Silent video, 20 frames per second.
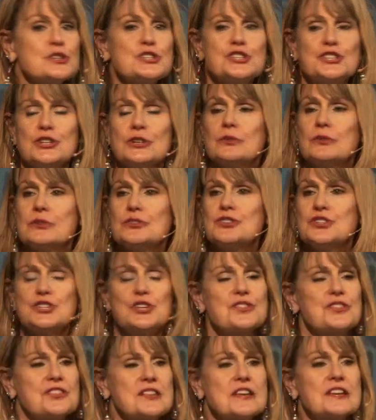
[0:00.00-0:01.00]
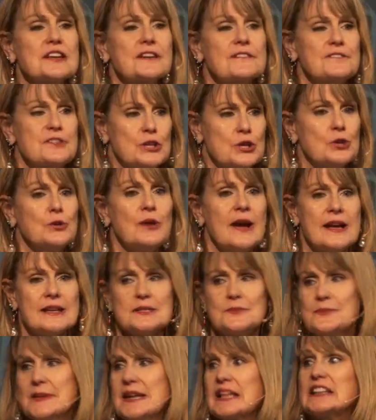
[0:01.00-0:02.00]
should should think of you as
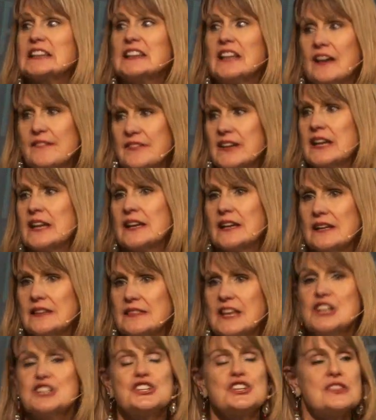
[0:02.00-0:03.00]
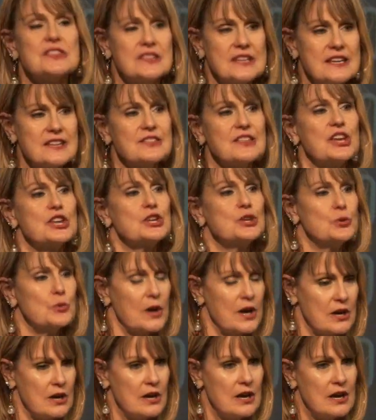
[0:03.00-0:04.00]
being loving. They should think that you
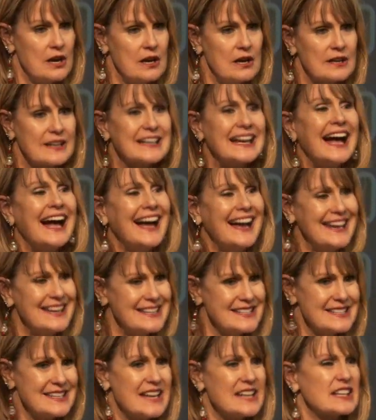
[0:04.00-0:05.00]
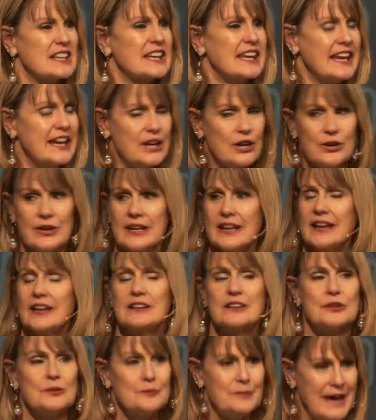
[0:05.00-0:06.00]
are kind and caring
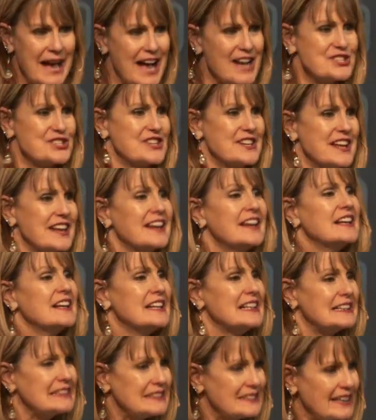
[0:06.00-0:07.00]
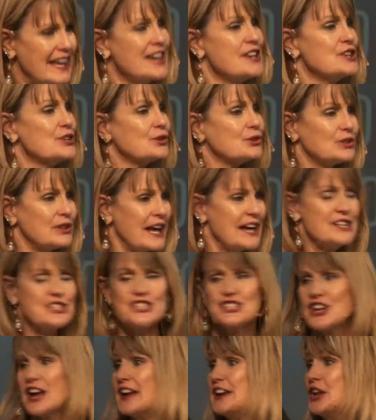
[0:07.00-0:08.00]
and compassionate. Let your light
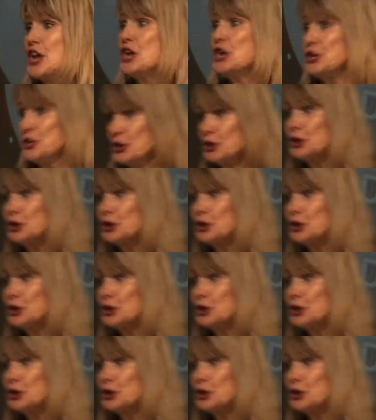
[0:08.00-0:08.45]
shine. Your